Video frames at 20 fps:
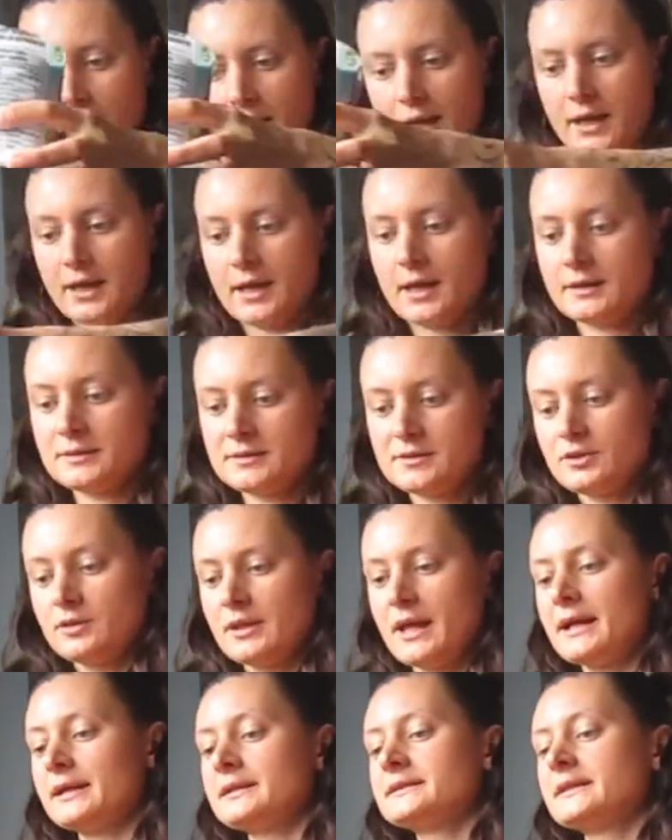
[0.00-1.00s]
And so
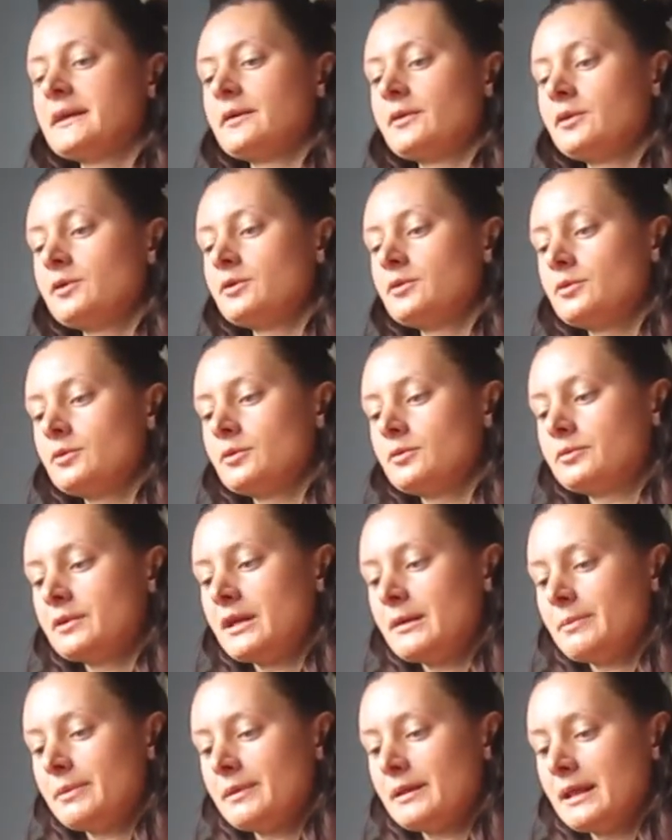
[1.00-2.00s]
that is how you
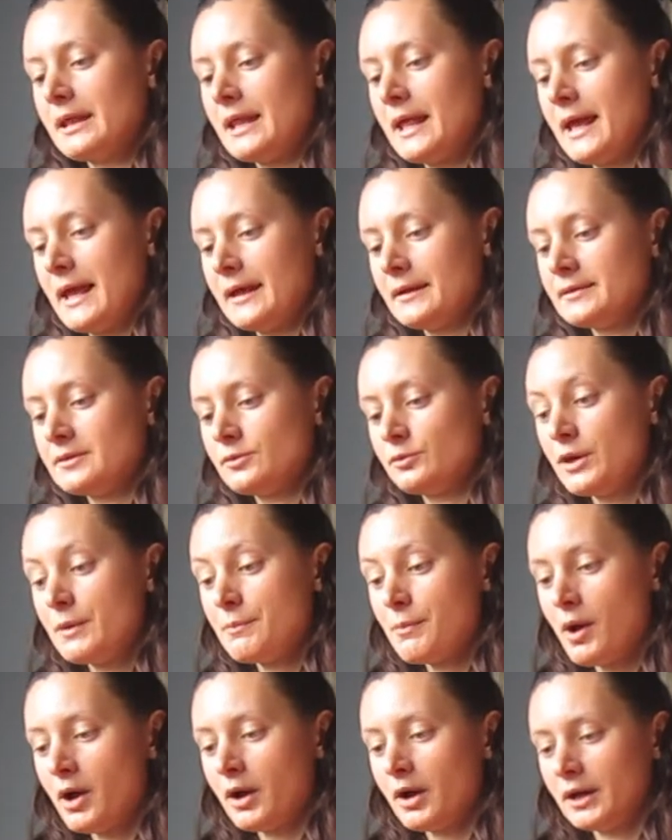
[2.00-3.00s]

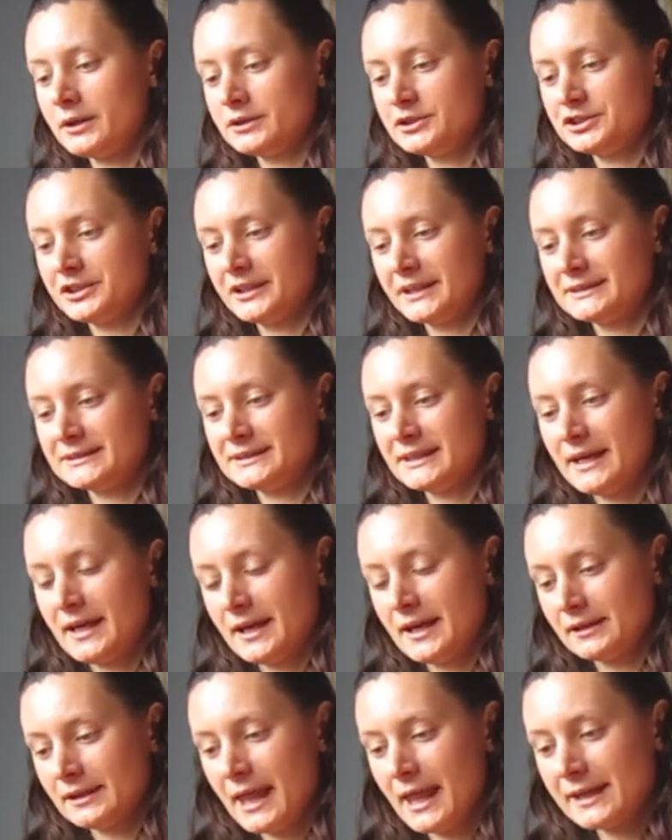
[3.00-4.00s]
repot, should I
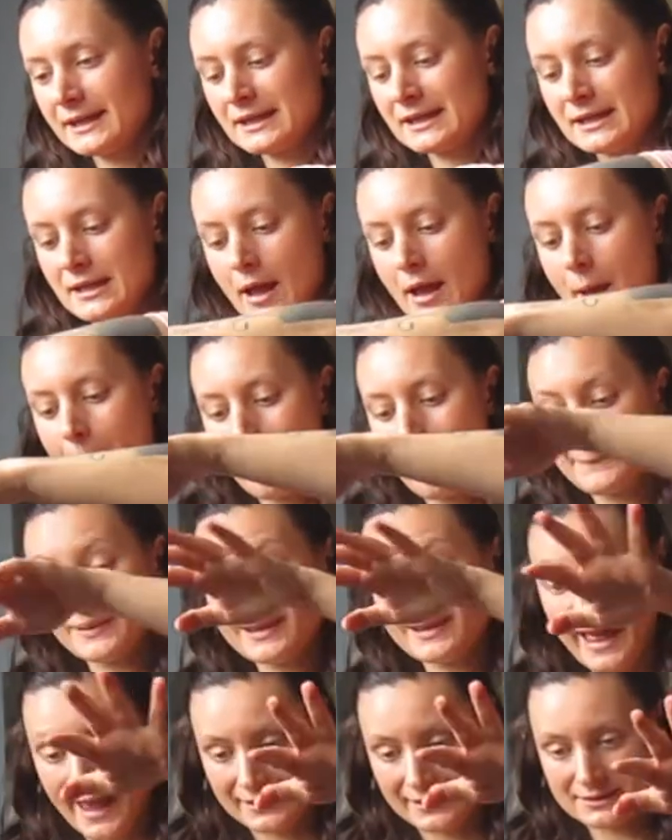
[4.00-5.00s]
say, a leggy
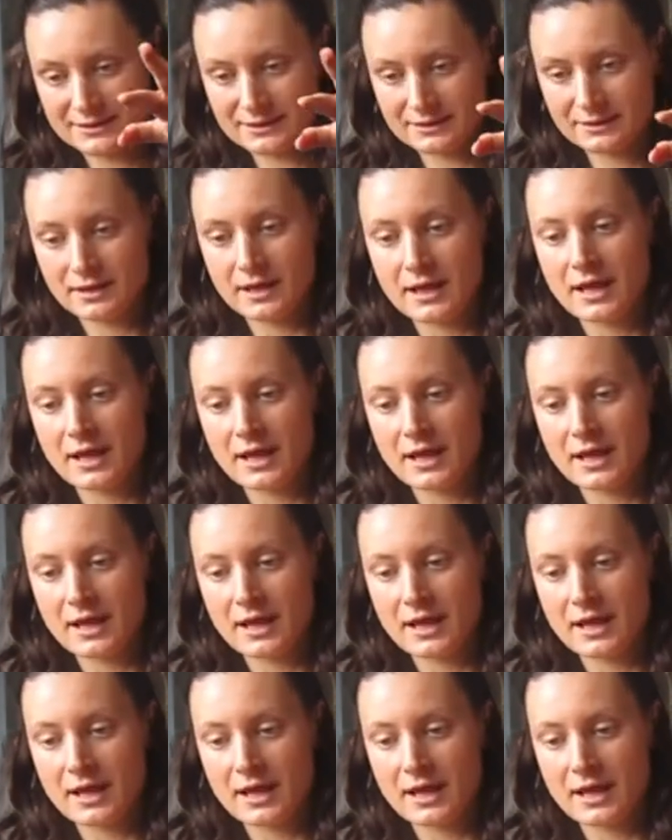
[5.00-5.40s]
plant.